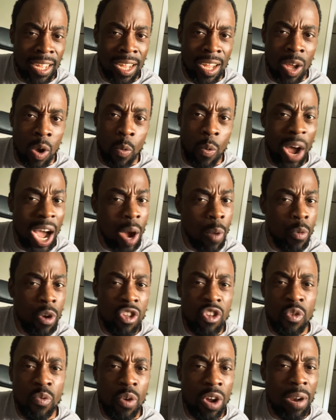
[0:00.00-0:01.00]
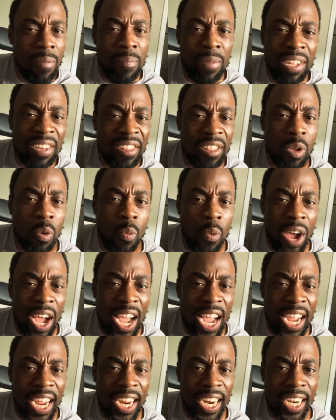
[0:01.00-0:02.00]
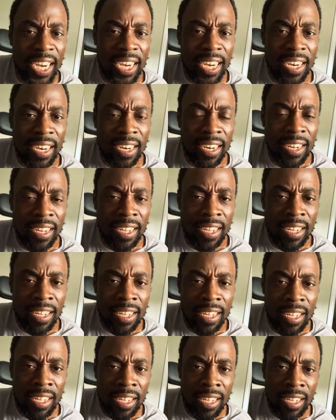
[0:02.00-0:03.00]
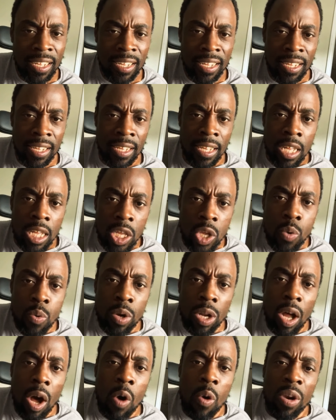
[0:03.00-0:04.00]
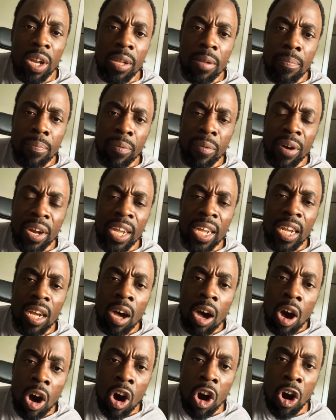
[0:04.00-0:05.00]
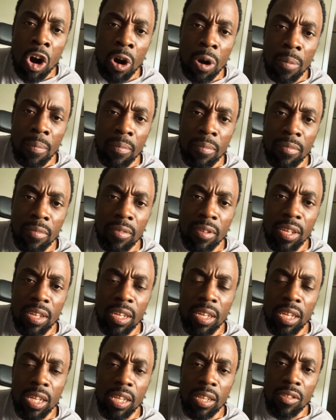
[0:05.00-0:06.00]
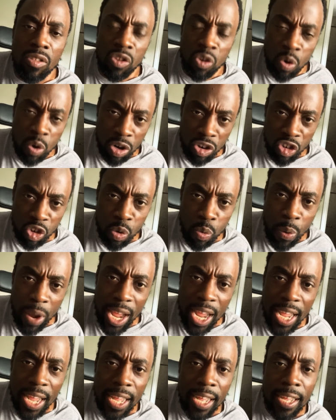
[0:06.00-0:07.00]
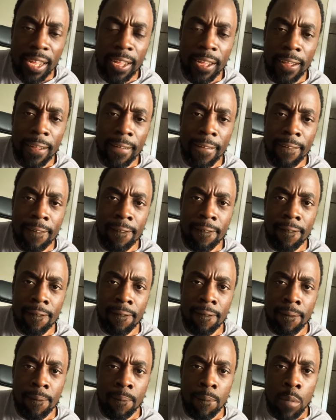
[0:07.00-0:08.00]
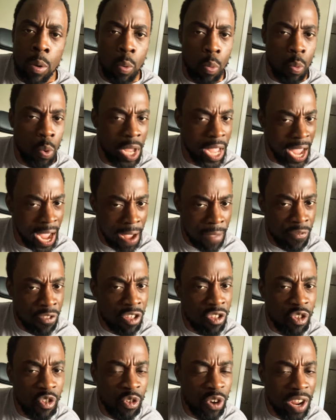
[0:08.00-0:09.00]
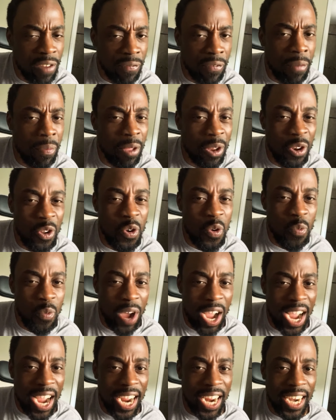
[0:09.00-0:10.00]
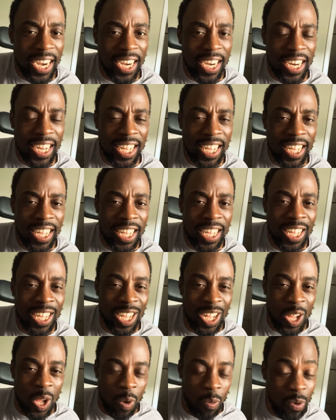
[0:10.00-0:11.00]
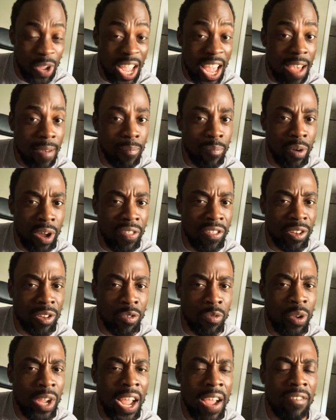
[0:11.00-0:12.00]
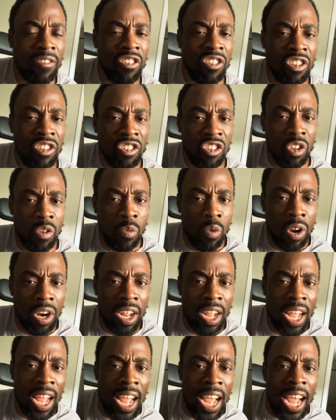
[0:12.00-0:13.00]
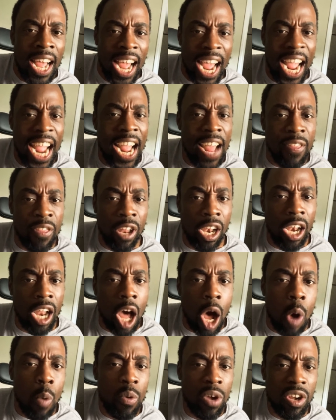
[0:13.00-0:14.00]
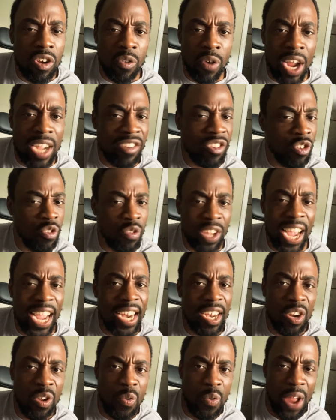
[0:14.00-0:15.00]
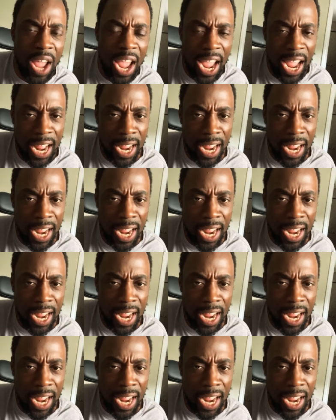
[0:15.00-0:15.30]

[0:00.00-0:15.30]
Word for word: Why would you want to miss the wine? You will only bring harm towards your way. We have to drink from the new wine. We have brothers, we have sisters want to add the law with grace. You can't do that.